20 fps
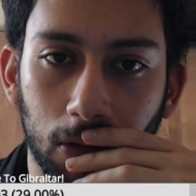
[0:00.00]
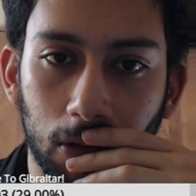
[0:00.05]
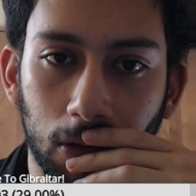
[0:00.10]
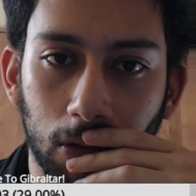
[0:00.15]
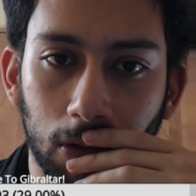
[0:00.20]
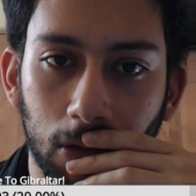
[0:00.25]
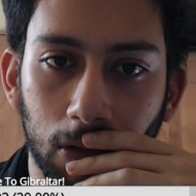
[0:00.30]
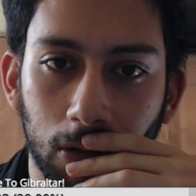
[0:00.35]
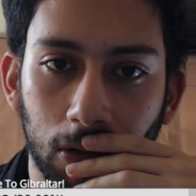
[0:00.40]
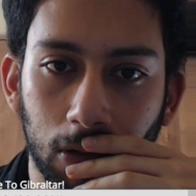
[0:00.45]

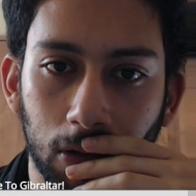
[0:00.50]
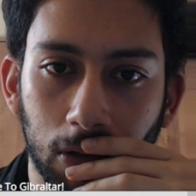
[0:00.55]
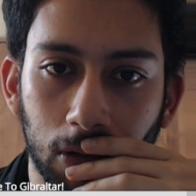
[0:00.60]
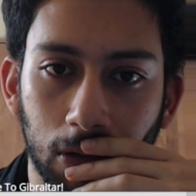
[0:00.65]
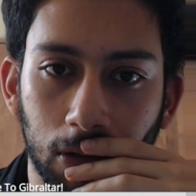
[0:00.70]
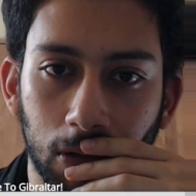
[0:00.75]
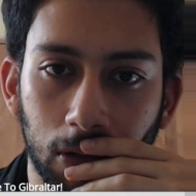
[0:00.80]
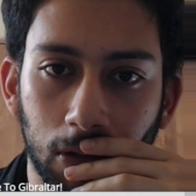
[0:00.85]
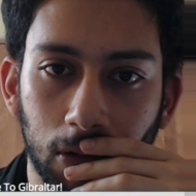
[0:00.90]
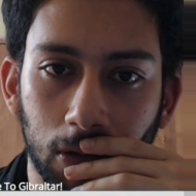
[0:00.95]

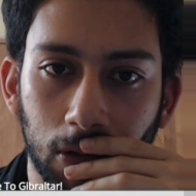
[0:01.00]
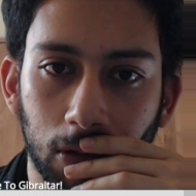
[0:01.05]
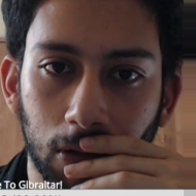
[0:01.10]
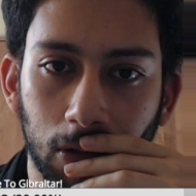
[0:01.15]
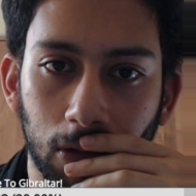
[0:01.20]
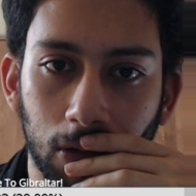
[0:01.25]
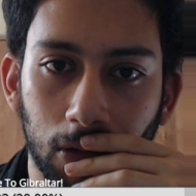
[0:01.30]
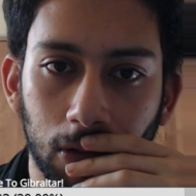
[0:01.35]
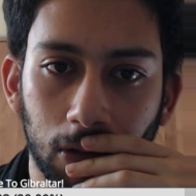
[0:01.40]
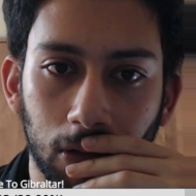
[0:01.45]

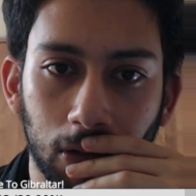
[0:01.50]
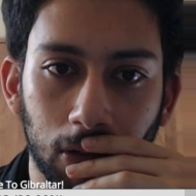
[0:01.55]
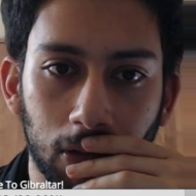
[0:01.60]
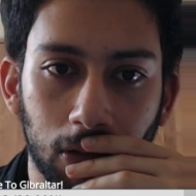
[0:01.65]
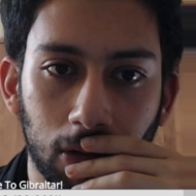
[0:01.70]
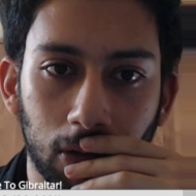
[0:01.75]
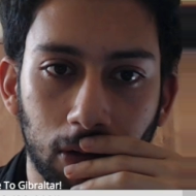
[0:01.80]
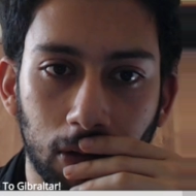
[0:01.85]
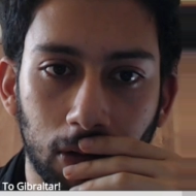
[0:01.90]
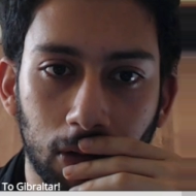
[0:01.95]

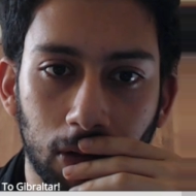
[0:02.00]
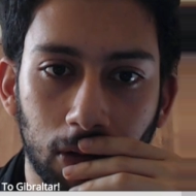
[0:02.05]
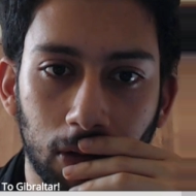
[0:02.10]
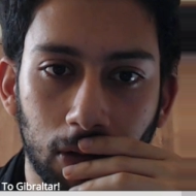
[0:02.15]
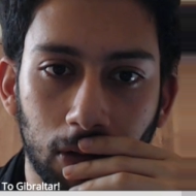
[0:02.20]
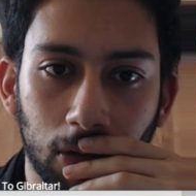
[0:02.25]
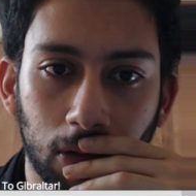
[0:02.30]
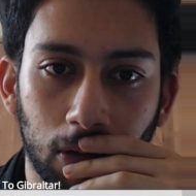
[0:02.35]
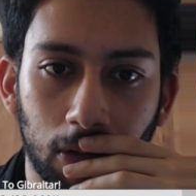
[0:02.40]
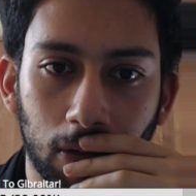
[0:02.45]

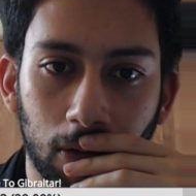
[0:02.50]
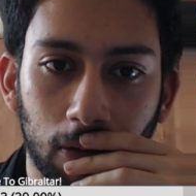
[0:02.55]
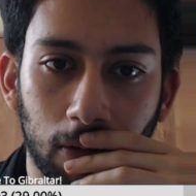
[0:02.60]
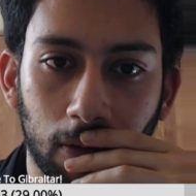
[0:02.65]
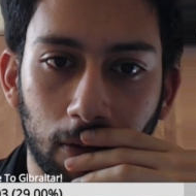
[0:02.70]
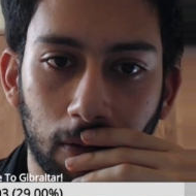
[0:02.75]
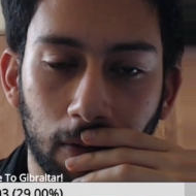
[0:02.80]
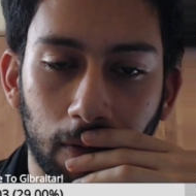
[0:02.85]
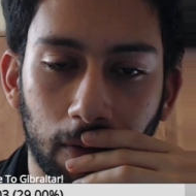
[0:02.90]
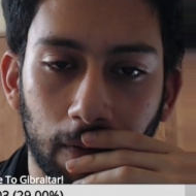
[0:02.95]

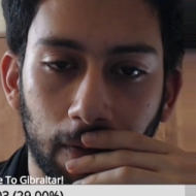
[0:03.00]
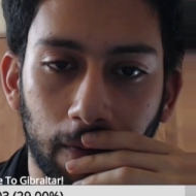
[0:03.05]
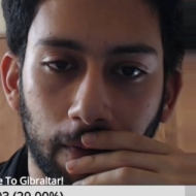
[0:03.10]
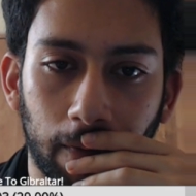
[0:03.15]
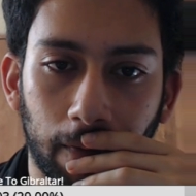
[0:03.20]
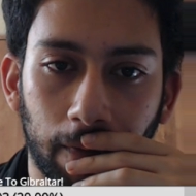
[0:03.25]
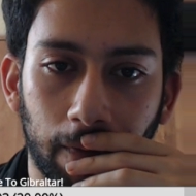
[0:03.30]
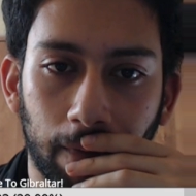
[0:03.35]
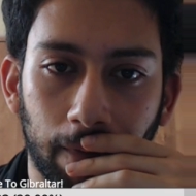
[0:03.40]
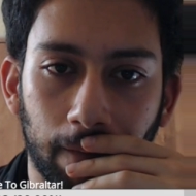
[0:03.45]

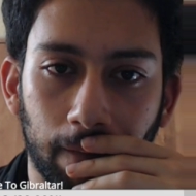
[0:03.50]
Nobody speaks.